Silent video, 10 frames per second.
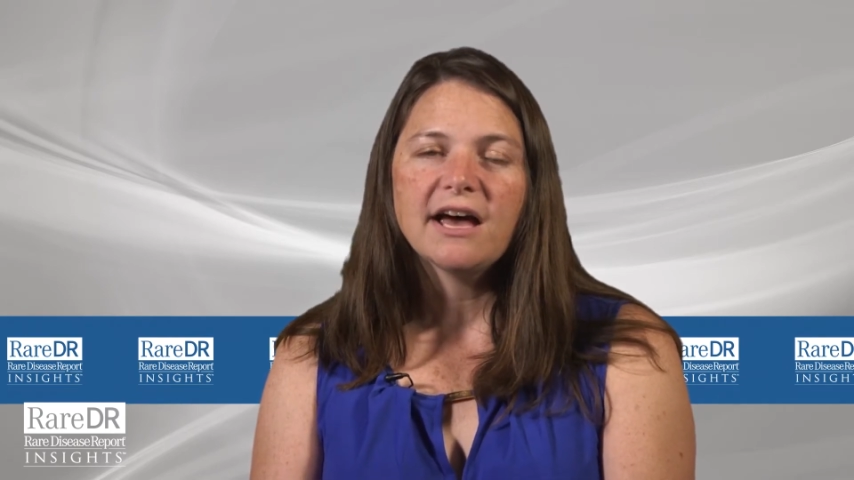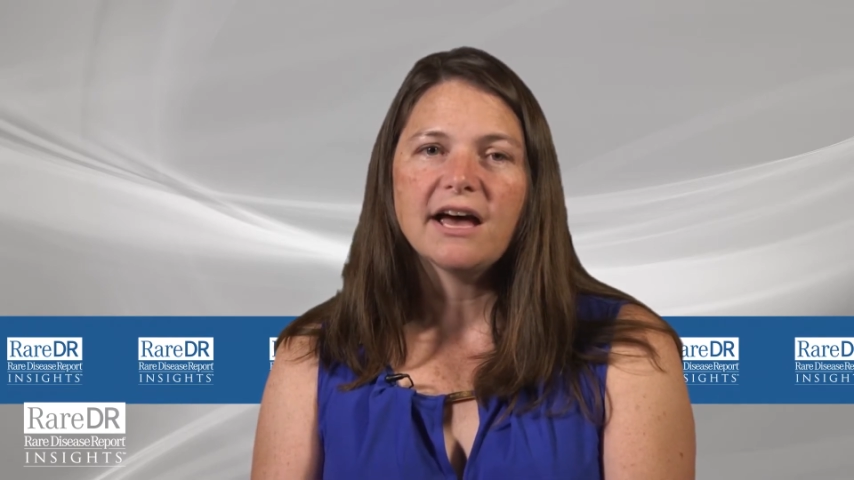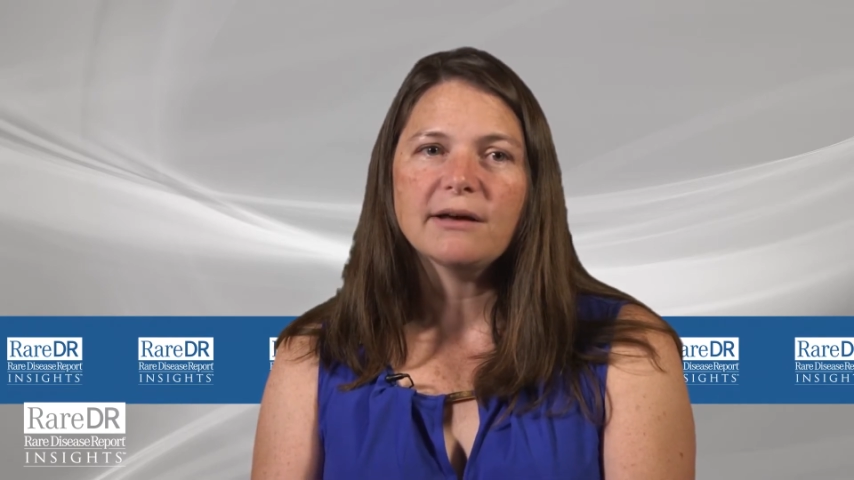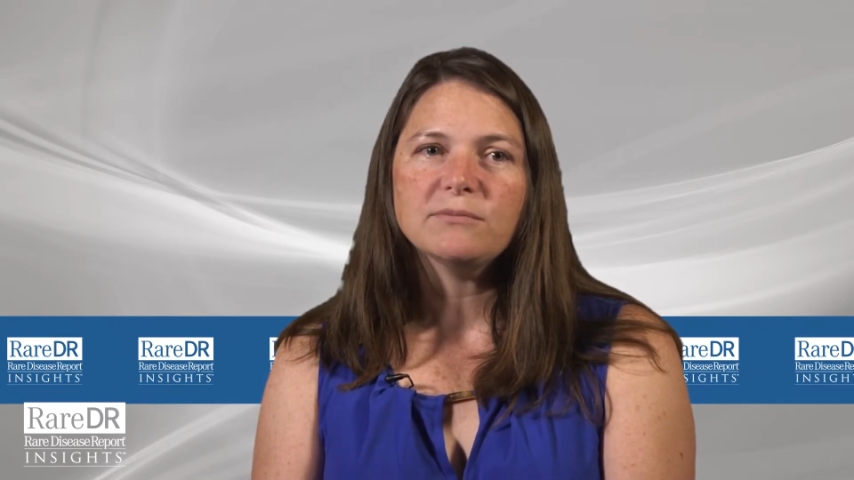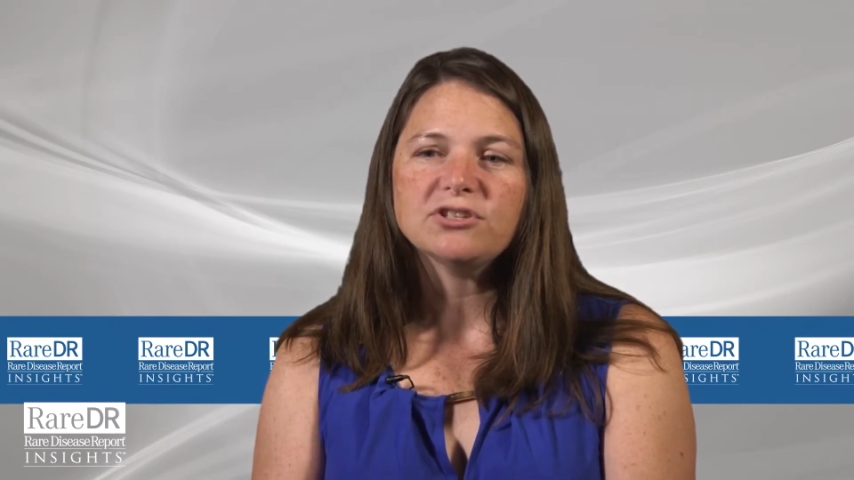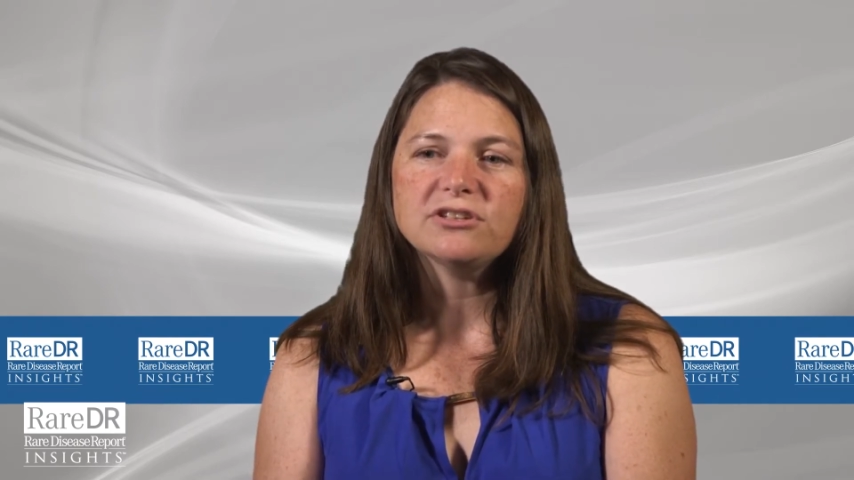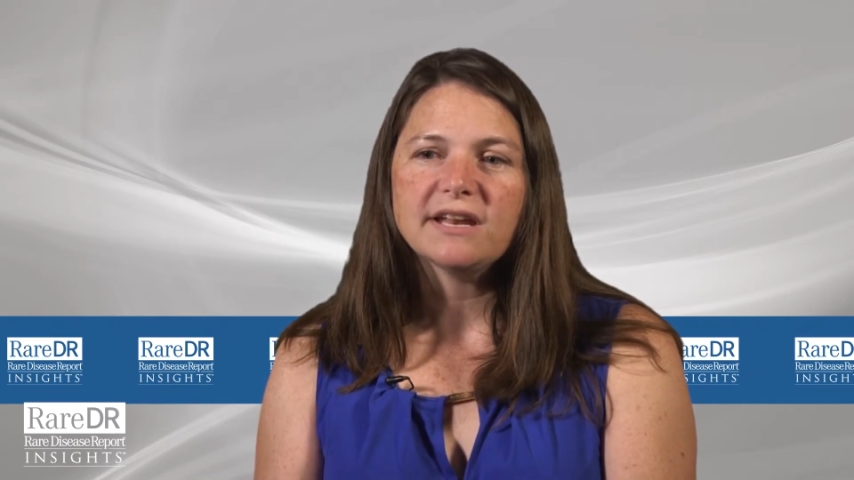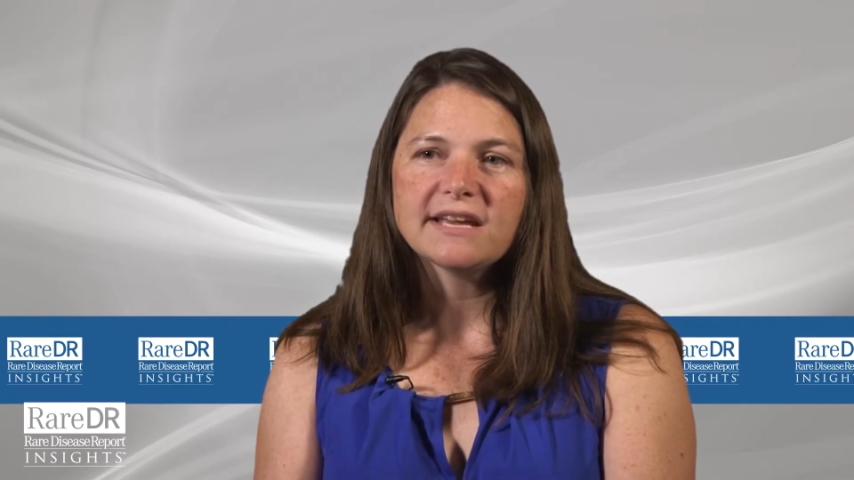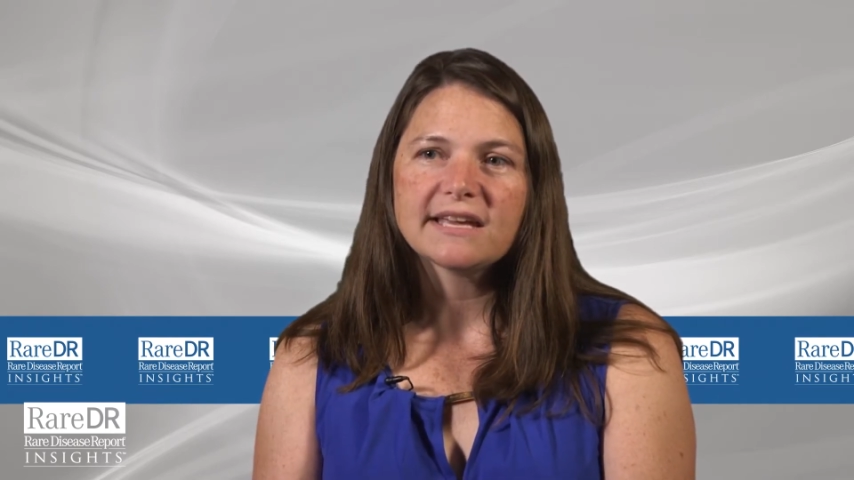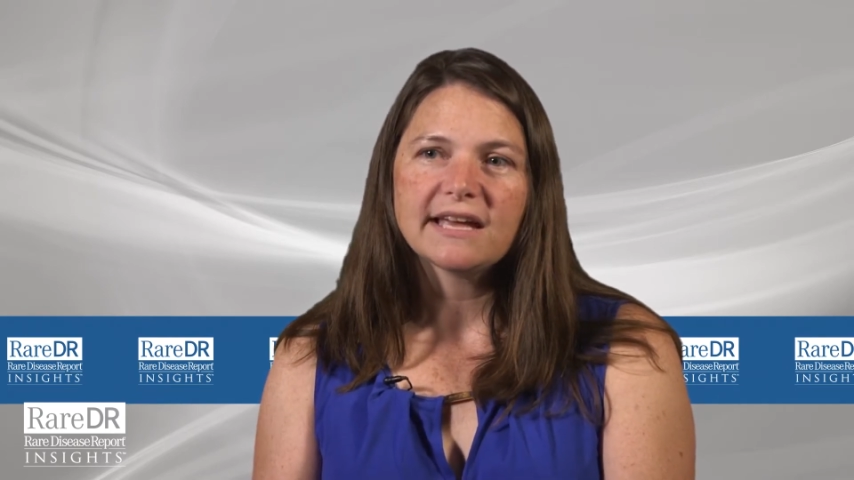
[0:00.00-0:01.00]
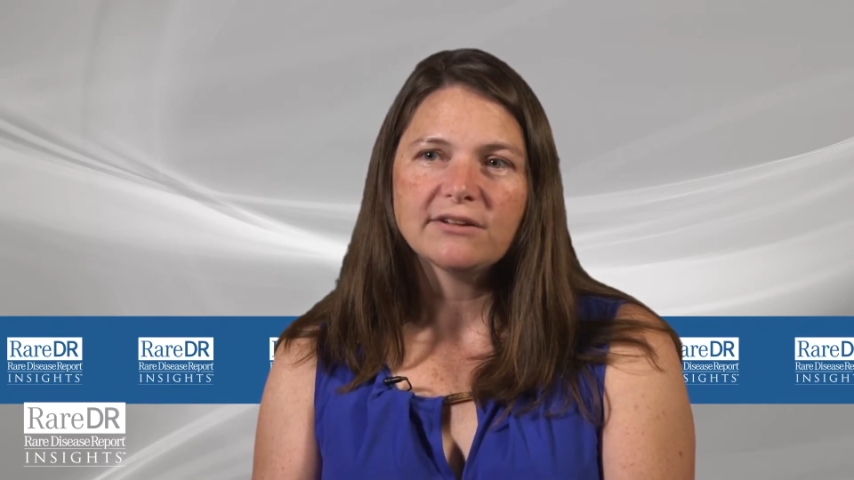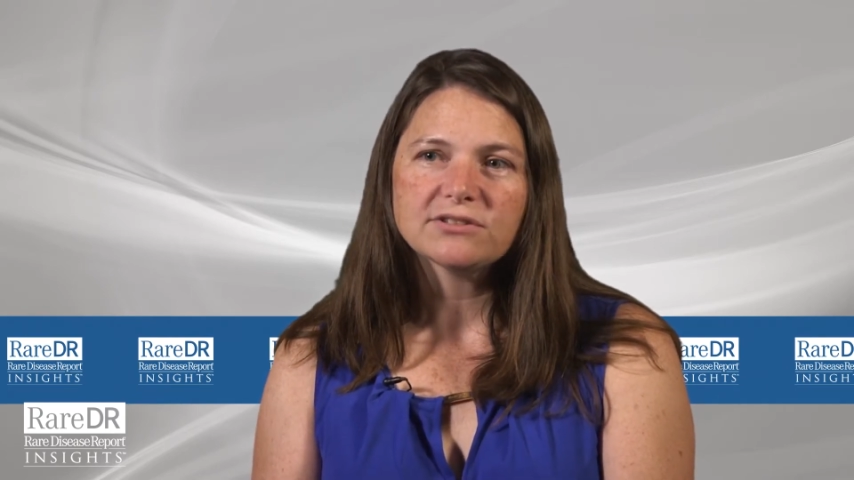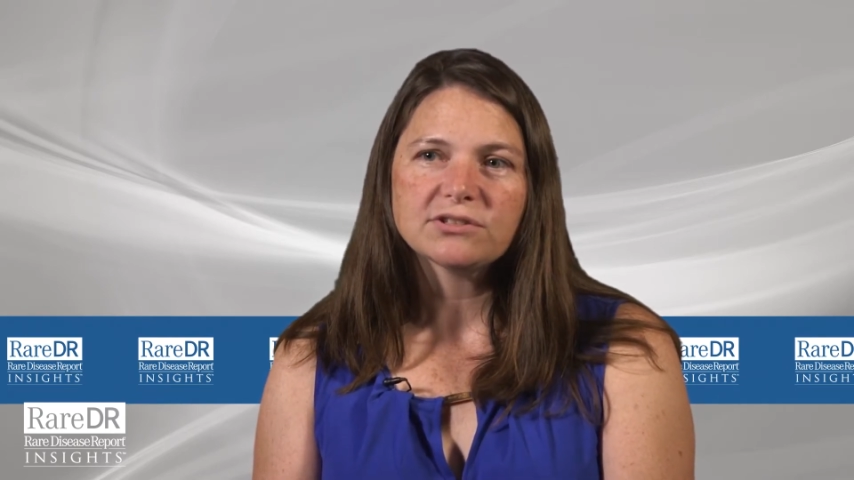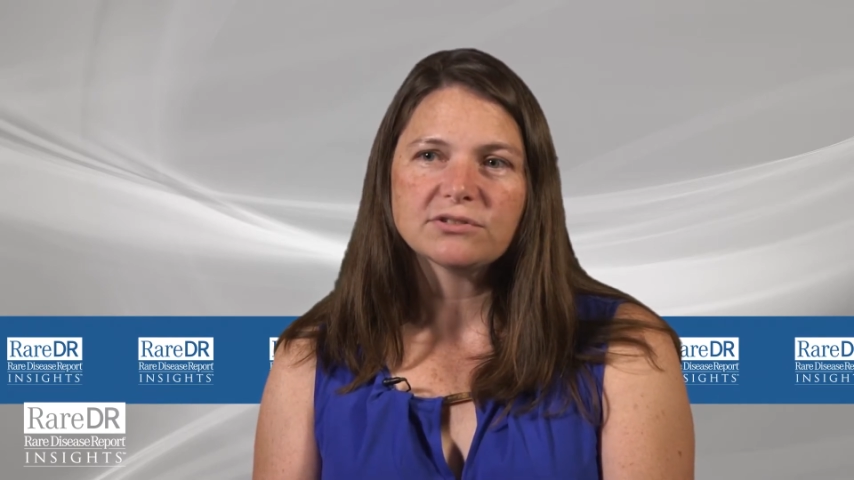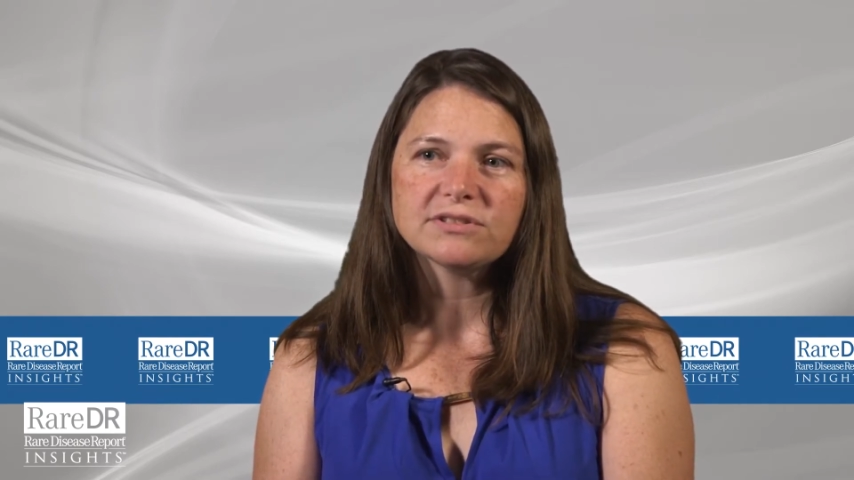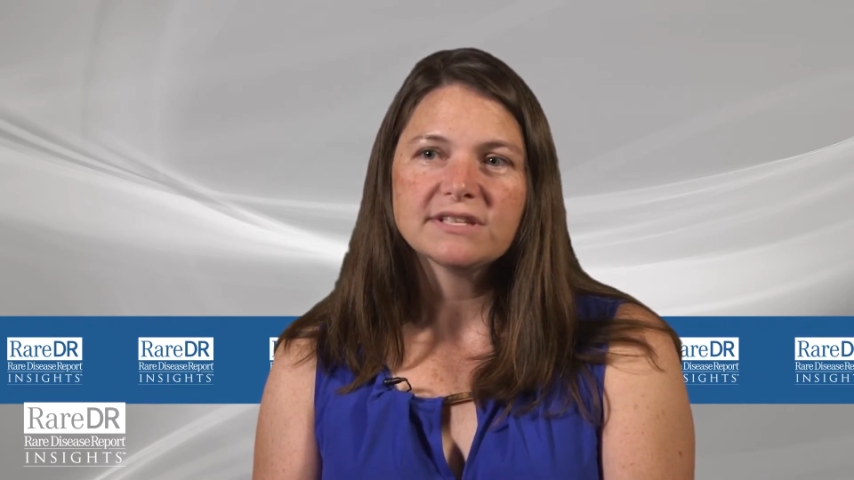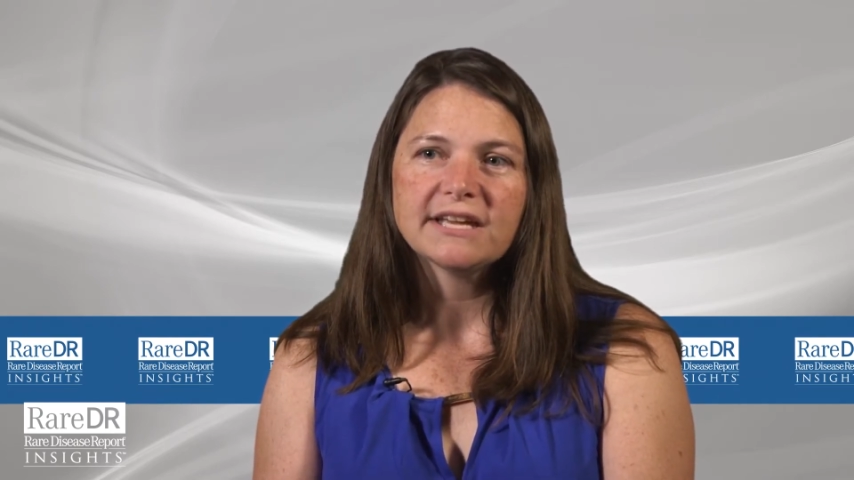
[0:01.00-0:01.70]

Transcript: Um, genetic counselors